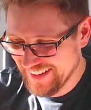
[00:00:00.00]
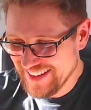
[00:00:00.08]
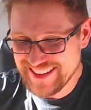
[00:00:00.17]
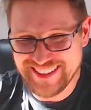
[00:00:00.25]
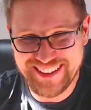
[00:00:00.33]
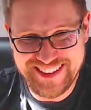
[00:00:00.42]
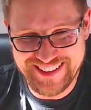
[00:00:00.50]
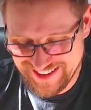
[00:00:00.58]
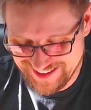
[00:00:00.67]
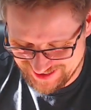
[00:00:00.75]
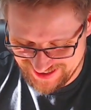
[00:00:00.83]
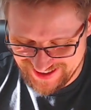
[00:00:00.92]
so let's,
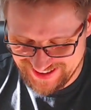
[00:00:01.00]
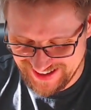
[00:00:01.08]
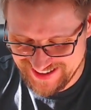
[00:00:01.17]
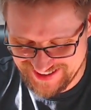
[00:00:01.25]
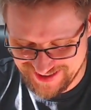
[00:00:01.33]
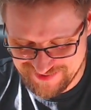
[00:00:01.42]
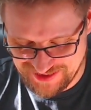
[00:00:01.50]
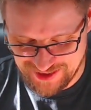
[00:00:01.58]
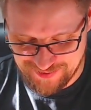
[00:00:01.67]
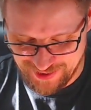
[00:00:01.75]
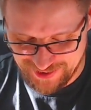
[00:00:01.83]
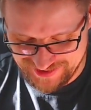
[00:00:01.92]
let's try and get some sort
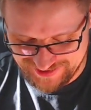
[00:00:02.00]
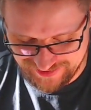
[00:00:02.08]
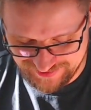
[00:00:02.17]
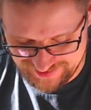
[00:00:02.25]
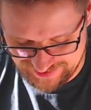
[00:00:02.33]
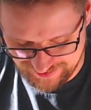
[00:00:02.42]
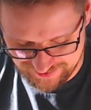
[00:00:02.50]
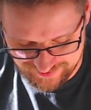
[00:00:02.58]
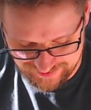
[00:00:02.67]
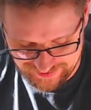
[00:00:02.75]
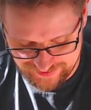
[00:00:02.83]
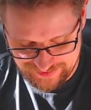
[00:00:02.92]
of positivity out of
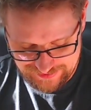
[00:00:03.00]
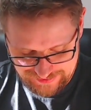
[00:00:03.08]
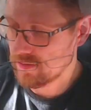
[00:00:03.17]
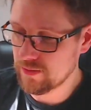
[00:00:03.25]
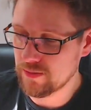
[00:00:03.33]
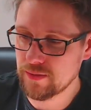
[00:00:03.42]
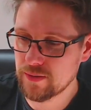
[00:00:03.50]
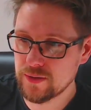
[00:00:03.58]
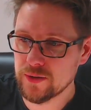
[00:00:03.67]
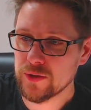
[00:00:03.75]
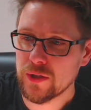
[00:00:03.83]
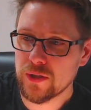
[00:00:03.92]
it.
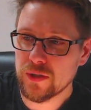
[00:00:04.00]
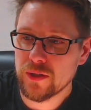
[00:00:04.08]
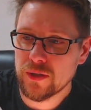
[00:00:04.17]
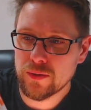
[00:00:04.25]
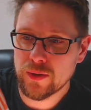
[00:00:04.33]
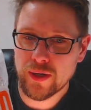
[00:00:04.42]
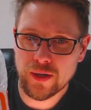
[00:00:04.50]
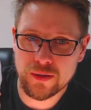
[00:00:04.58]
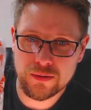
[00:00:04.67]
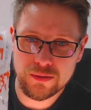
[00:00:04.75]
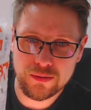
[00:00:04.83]
Wow,